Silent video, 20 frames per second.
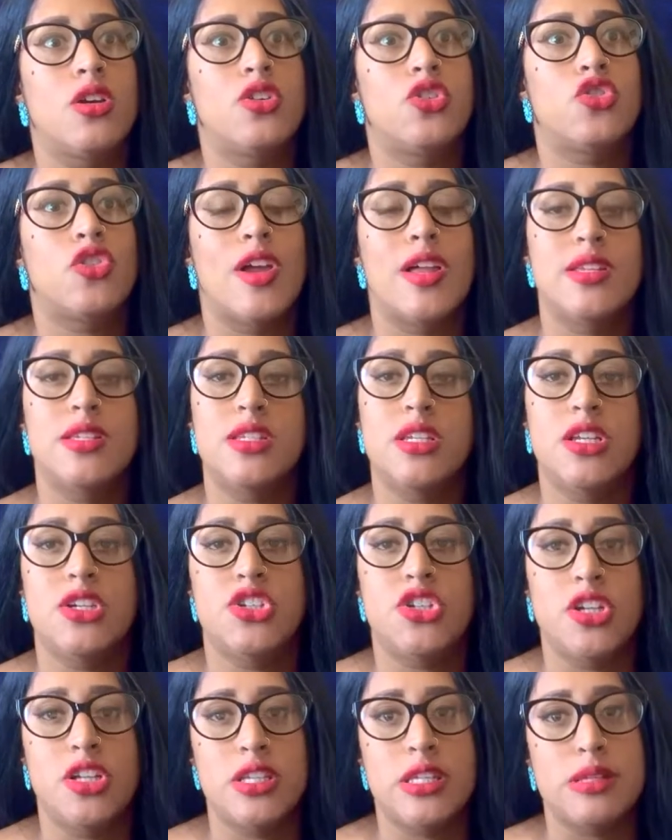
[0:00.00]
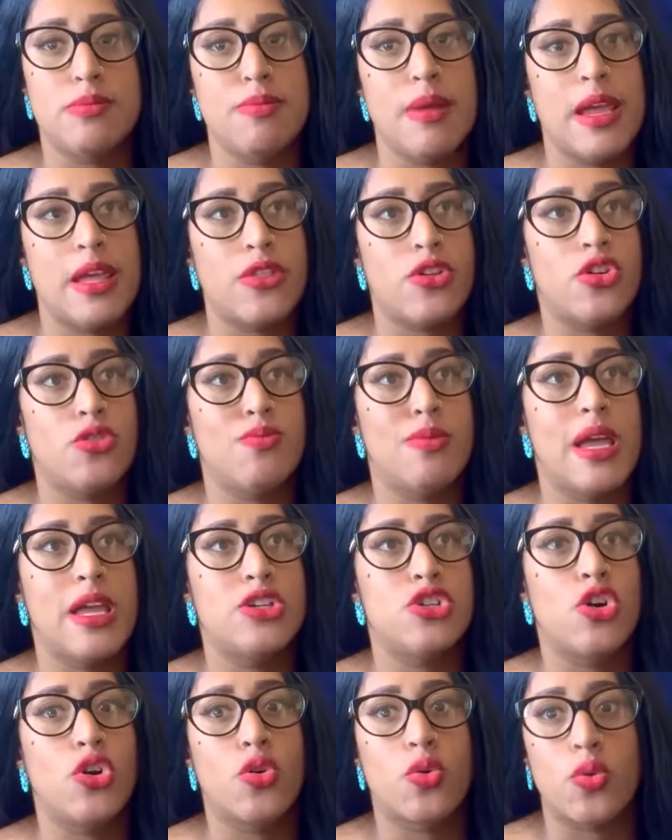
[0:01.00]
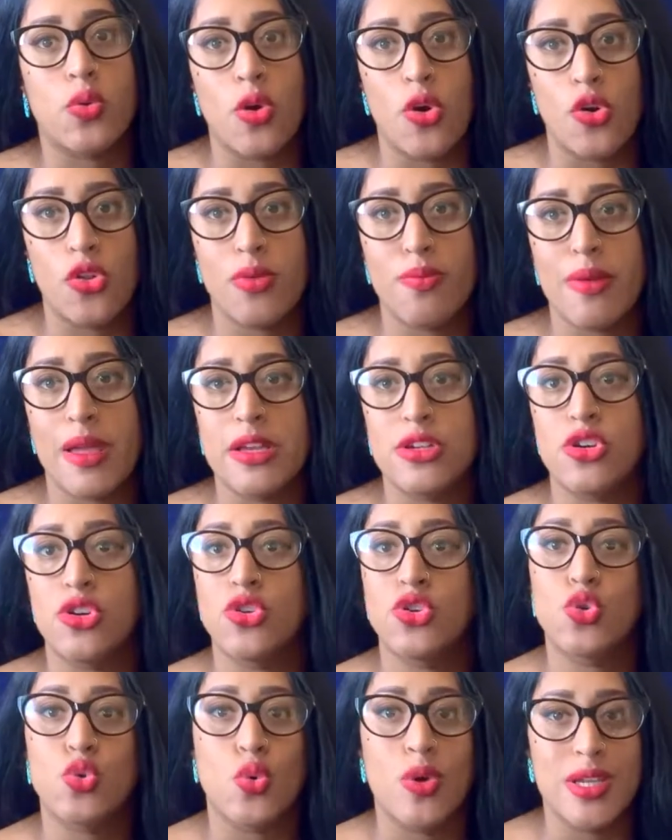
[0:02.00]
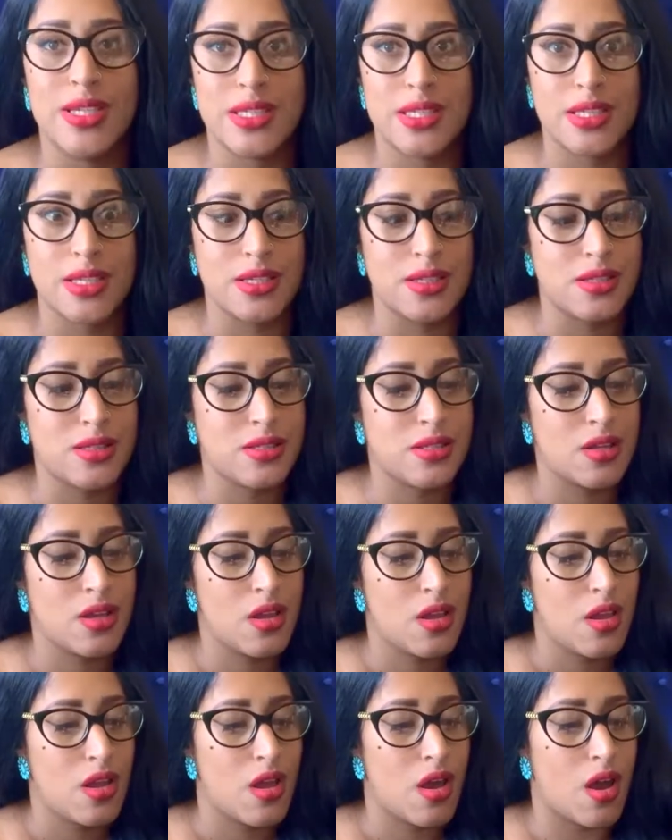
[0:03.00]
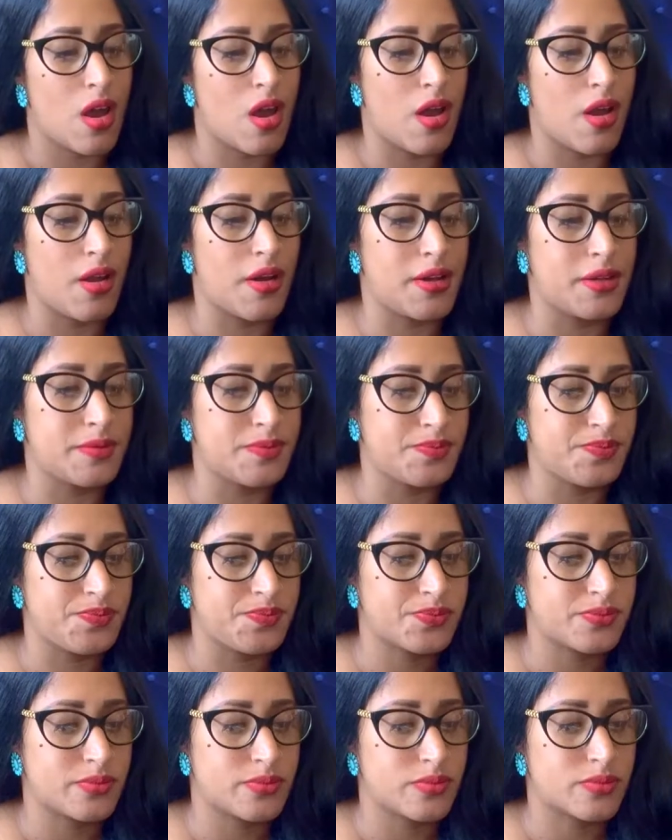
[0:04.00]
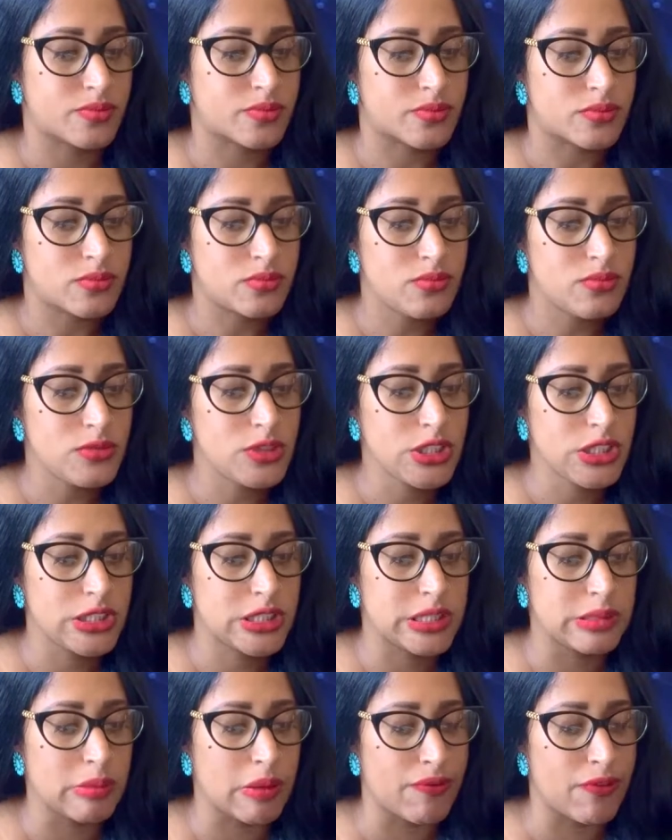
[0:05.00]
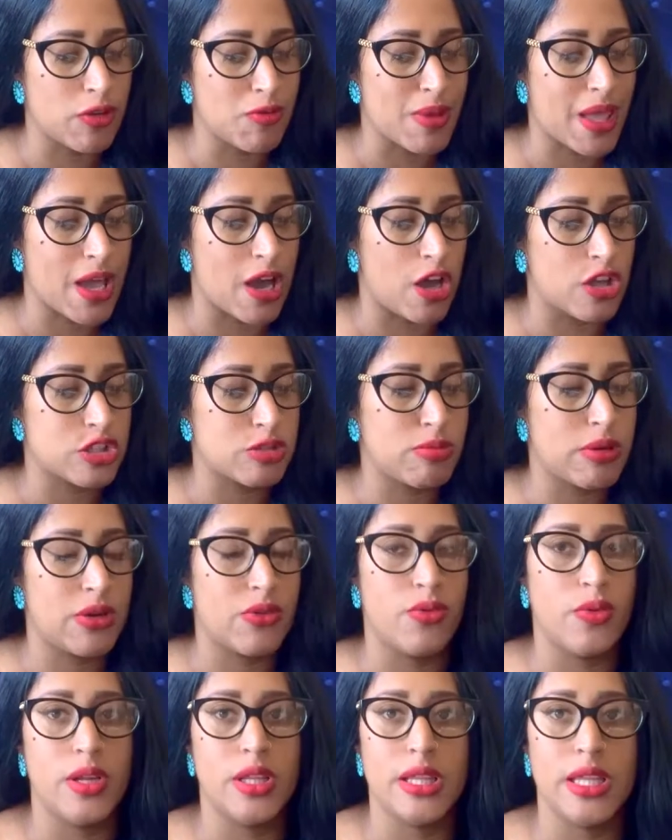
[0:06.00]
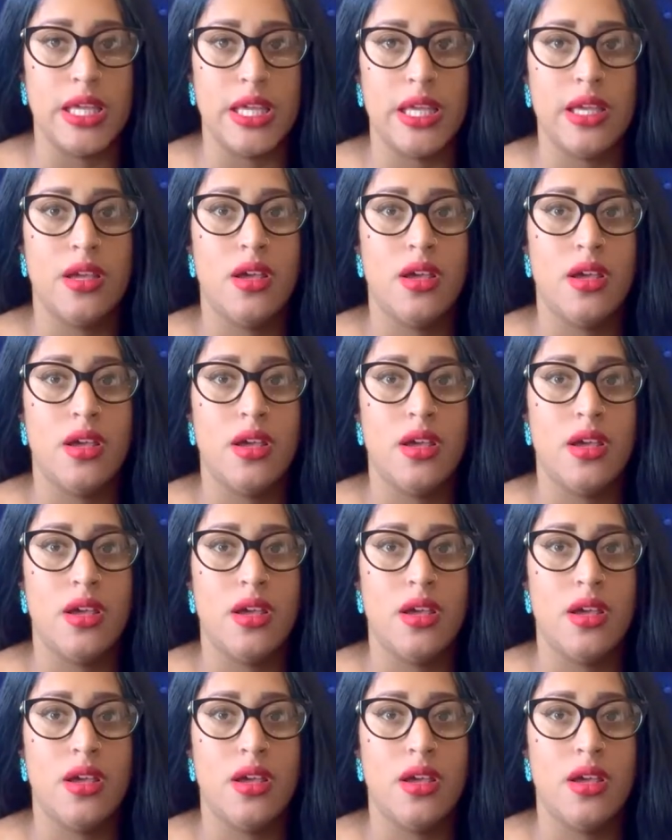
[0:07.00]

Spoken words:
transitions, major growth, major choices. Some of you may also be really